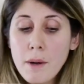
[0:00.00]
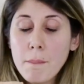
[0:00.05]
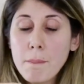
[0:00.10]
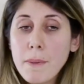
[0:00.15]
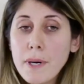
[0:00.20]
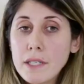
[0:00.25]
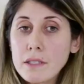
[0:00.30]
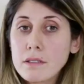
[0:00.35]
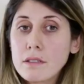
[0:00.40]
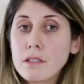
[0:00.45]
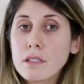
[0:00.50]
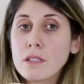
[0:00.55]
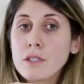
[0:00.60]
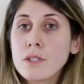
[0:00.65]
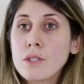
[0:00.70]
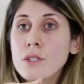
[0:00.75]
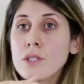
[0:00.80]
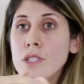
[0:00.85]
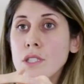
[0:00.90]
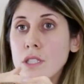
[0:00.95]
But
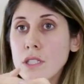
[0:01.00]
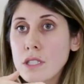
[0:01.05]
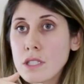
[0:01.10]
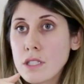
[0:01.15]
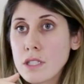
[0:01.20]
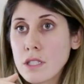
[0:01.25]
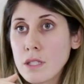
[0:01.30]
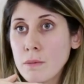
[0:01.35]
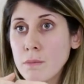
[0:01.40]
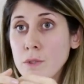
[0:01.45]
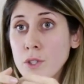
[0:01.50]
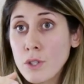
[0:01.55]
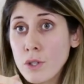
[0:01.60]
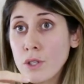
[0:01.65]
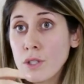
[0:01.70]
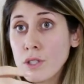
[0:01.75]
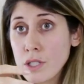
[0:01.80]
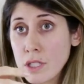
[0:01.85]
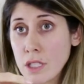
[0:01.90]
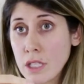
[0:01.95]
your
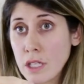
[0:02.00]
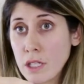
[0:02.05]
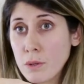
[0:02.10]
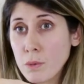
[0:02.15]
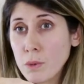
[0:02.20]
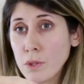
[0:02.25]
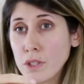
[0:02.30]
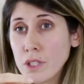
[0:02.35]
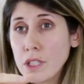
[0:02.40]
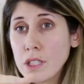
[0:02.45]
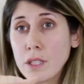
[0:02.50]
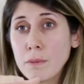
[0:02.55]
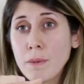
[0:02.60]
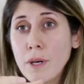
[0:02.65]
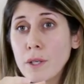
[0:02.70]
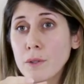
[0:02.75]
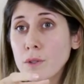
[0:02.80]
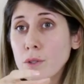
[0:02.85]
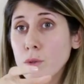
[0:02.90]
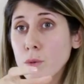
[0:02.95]
skin will need
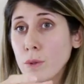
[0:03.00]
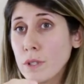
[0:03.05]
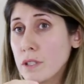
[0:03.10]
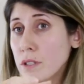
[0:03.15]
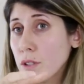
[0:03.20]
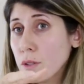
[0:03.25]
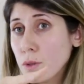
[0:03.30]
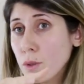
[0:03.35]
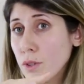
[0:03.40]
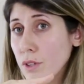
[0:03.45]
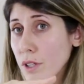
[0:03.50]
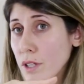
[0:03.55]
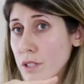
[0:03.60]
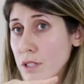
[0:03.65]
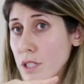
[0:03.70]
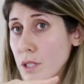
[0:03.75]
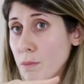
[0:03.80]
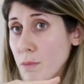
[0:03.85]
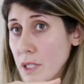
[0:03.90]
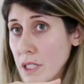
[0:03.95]
about 20 to
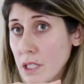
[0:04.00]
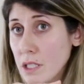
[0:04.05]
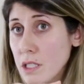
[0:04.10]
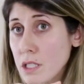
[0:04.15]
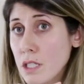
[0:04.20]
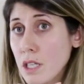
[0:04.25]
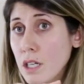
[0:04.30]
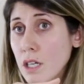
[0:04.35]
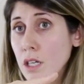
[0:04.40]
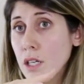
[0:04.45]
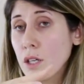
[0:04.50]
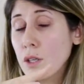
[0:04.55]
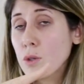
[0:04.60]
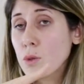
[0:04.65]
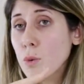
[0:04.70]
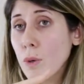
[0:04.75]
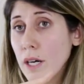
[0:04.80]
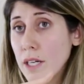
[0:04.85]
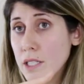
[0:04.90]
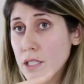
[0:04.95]
30 minutes
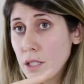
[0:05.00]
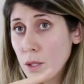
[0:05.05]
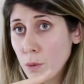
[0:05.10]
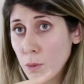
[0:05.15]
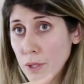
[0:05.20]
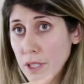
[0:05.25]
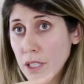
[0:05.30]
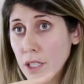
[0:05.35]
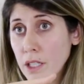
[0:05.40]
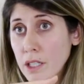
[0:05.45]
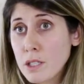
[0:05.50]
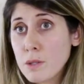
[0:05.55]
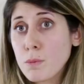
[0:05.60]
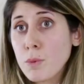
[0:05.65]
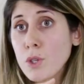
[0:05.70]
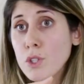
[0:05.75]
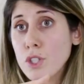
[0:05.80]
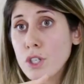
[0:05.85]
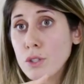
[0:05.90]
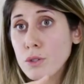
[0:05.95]
twice a week
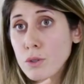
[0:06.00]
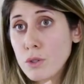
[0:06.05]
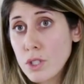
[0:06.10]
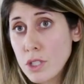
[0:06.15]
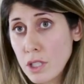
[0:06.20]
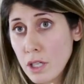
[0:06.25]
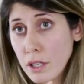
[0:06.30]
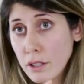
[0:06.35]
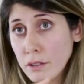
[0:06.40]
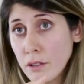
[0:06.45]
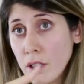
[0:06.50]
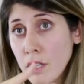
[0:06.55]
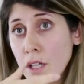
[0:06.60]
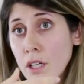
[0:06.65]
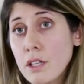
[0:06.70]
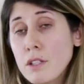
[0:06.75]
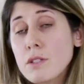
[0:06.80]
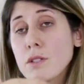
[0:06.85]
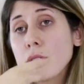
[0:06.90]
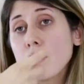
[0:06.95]
exposure to sun
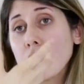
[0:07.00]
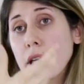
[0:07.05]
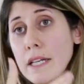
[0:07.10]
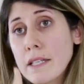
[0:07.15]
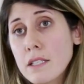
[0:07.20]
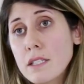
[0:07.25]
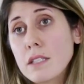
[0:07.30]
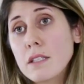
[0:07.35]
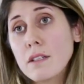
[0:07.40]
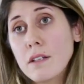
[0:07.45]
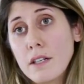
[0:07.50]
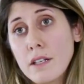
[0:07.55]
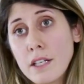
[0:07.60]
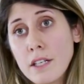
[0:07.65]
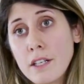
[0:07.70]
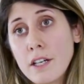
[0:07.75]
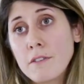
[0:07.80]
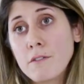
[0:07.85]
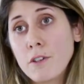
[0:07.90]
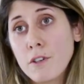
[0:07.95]
to get
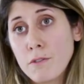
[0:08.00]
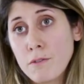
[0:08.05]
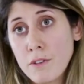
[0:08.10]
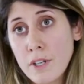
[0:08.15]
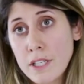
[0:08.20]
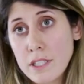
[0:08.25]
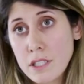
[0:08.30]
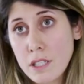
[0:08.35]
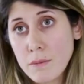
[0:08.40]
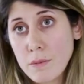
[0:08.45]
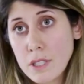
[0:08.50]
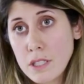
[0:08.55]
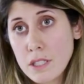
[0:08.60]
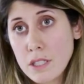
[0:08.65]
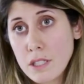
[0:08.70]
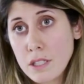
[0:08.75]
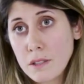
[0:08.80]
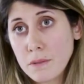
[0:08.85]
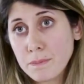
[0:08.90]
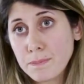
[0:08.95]
enough of vitamin
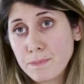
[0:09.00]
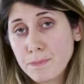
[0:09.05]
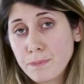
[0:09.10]
D.